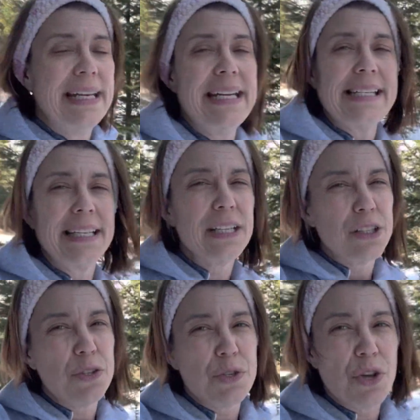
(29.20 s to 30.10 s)
is a little
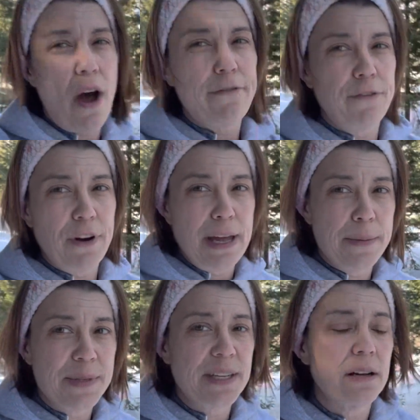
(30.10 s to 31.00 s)
too soft for
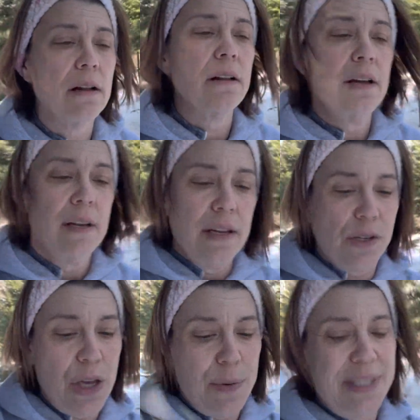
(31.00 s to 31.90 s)
him still. So
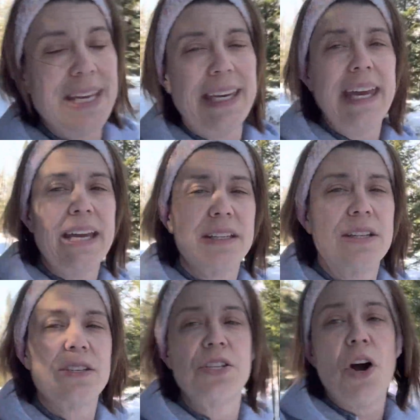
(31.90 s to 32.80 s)
he was sinking into
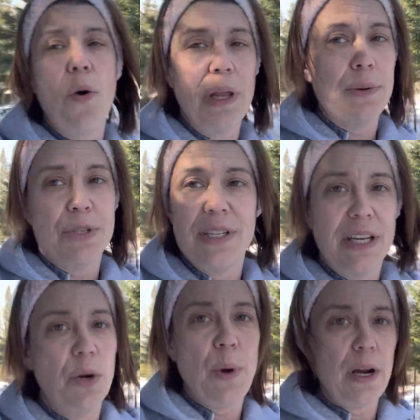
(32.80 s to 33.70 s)
the snow and he was just going
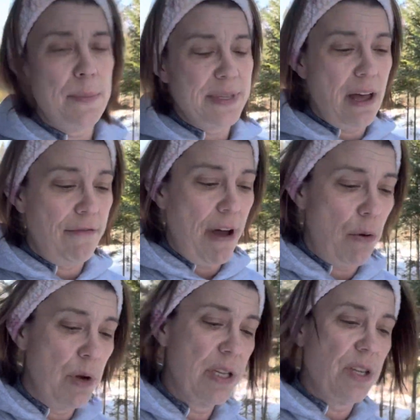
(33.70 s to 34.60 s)
to wear himself
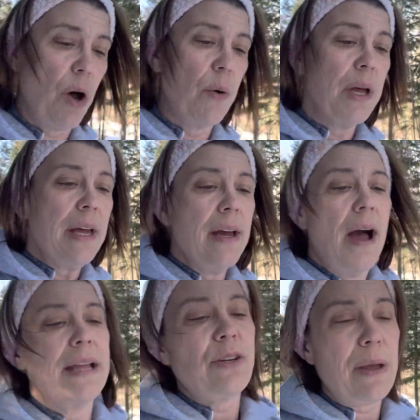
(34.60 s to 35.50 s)
out. So
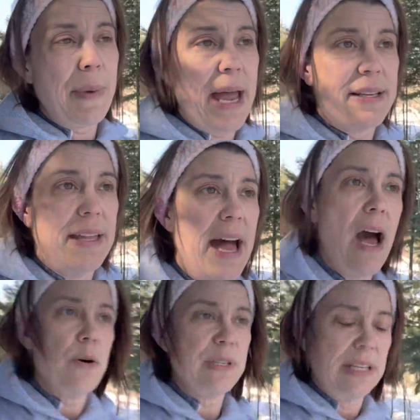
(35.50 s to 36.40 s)
I took him back to the
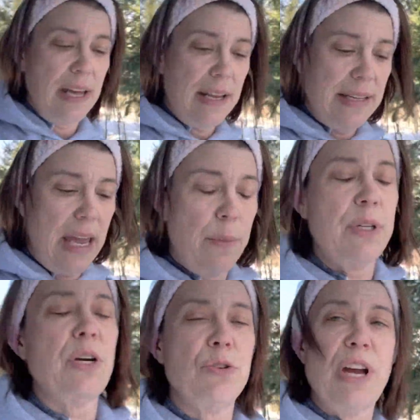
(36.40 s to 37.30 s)
house, and Dan went
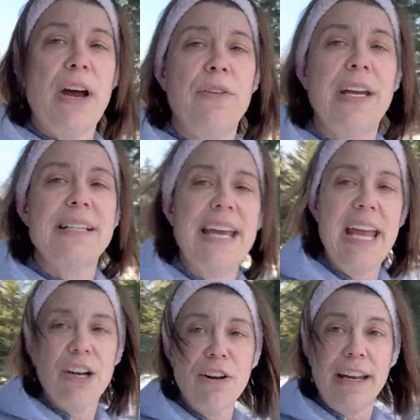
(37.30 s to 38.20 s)
to go check out the
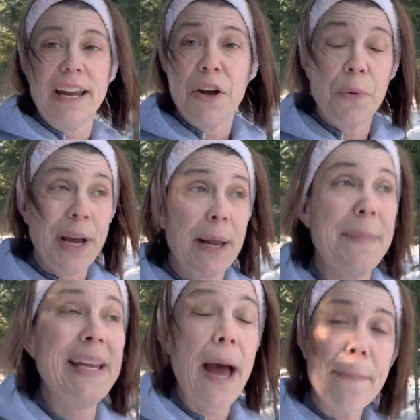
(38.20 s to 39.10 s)
container, and we're going to
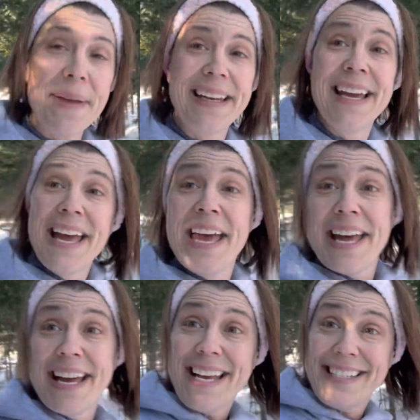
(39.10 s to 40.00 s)
meet up and
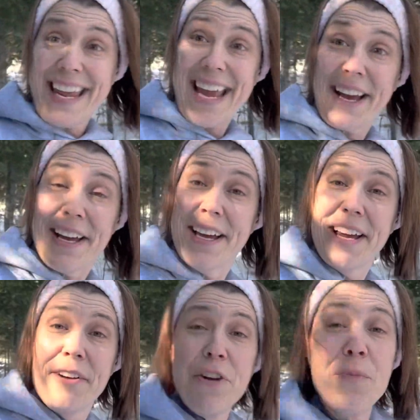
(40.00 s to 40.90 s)
take a
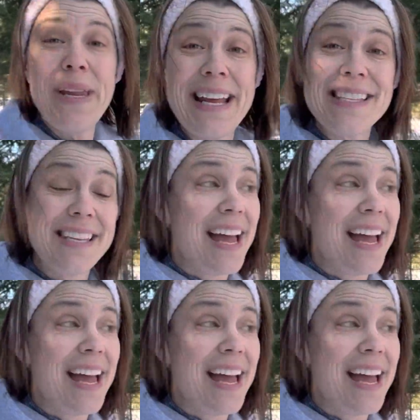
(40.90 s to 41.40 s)
few minutes,